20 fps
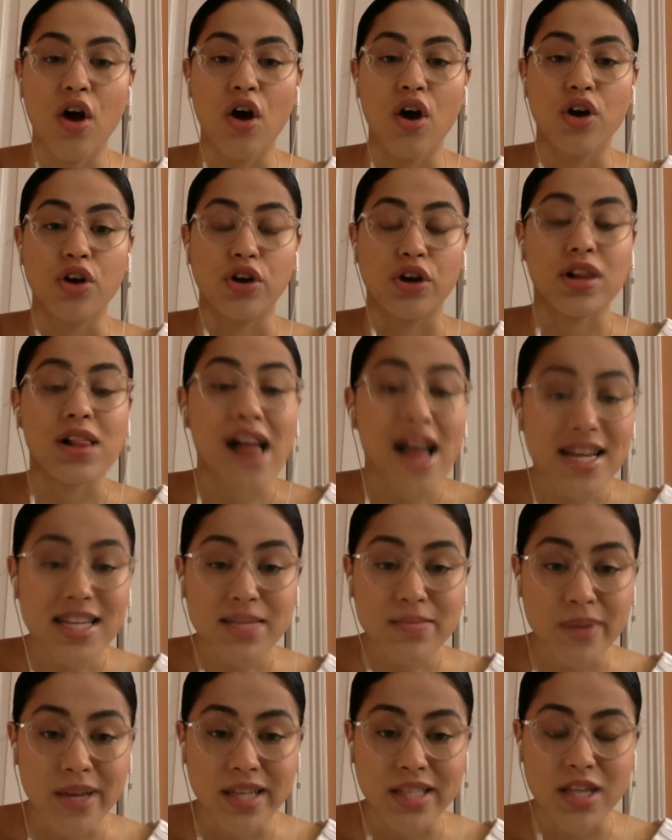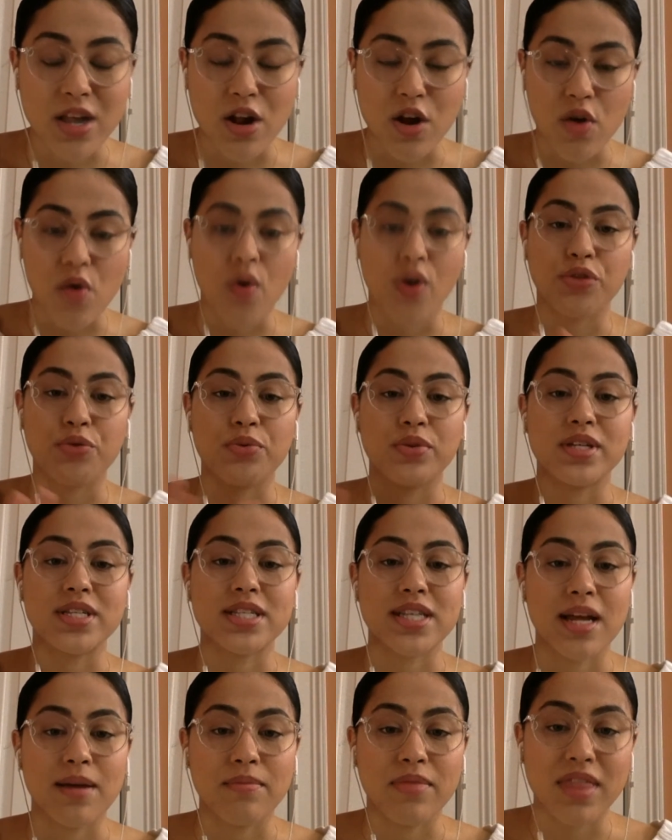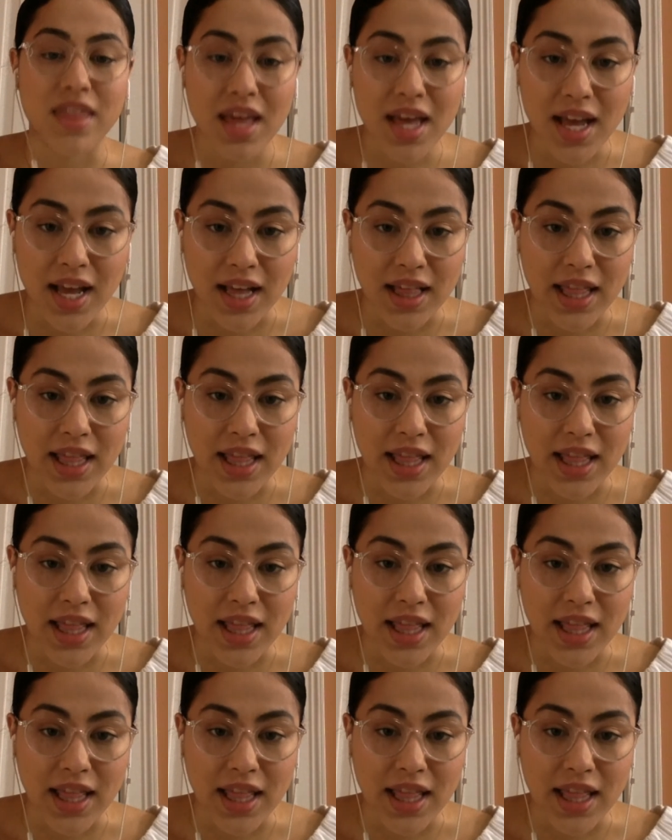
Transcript: Your classmates are going through the same thing.